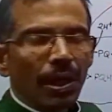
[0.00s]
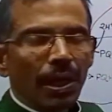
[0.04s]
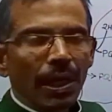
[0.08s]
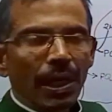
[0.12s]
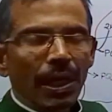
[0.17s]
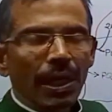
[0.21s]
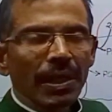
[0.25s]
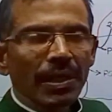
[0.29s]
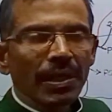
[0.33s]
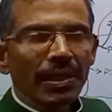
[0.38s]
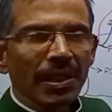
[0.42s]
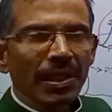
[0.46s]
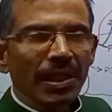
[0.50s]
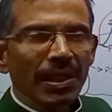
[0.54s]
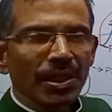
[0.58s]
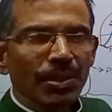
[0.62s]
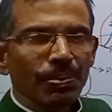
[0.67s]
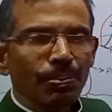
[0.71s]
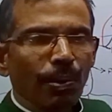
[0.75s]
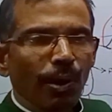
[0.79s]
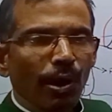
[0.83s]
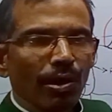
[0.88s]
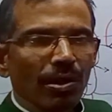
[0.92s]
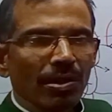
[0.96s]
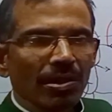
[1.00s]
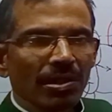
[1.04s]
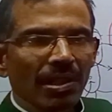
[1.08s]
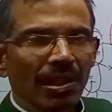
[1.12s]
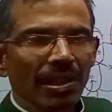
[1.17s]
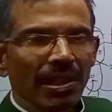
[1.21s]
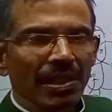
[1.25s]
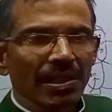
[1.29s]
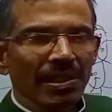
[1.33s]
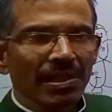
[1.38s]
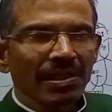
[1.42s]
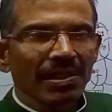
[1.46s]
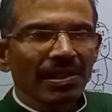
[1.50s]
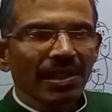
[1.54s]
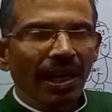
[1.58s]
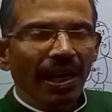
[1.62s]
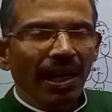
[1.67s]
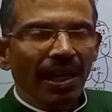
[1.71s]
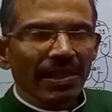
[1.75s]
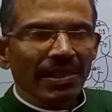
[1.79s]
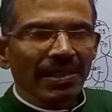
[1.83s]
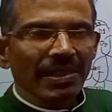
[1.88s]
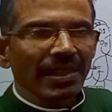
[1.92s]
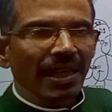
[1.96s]
In this process,
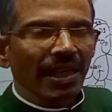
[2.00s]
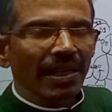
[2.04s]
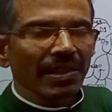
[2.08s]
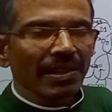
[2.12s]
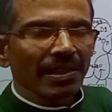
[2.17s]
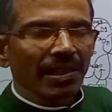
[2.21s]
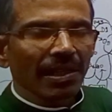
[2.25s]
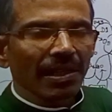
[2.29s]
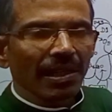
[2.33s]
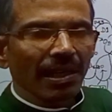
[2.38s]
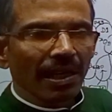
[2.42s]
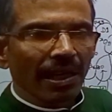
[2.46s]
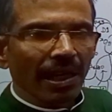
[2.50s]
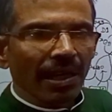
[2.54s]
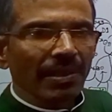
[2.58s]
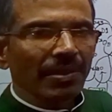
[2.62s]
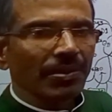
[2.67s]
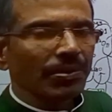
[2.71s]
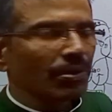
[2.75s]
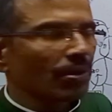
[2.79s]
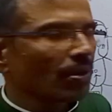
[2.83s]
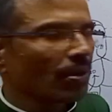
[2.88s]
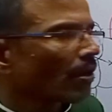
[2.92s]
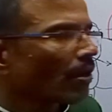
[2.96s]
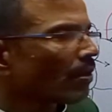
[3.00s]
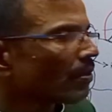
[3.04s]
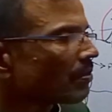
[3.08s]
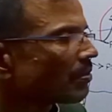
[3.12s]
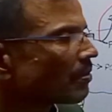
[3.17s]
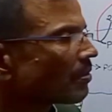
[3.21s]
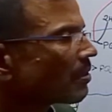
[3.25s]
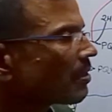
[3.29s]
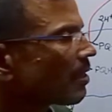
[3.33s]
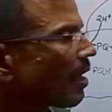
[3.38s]
the excited electrons,